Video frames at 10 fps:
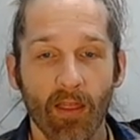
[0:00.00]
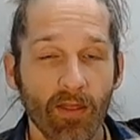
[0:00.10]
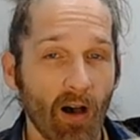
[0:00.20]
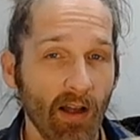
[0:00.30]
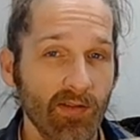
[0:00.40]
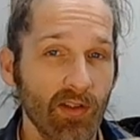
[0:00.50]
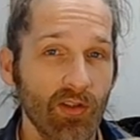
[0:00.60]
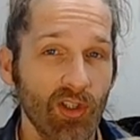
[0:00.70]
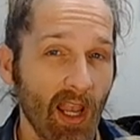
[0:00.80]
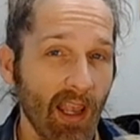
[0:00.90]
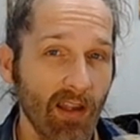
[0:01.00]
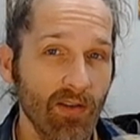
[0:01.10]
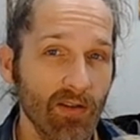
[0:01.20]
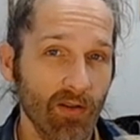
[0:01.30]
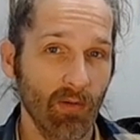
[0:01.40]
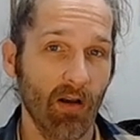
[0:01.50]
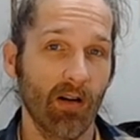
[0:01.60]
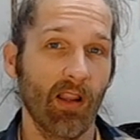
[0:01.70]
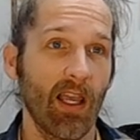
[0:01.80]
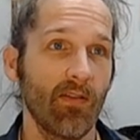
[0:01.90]
thoughts change throughout
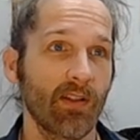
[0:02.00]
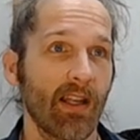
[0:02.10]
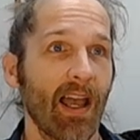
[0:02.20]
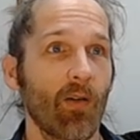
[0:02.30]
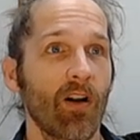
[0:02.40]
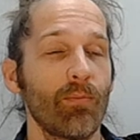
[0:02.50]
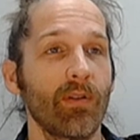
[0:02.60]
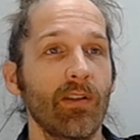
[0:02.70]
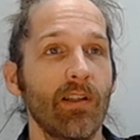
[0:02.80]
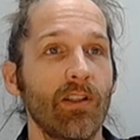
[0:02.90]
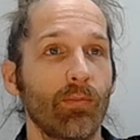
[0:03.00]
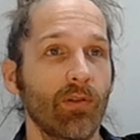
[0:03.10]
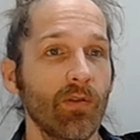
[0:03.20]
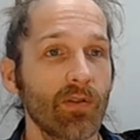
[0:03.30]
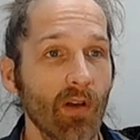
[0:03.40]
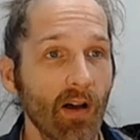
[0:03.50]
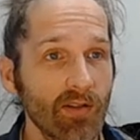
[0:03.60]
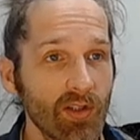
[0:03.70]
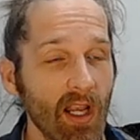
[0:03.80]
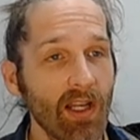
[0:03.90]
our lives and how our ability to produce
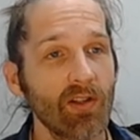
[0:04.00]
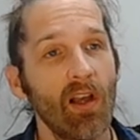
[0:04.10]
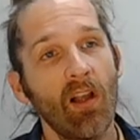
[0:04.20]
thoughts change.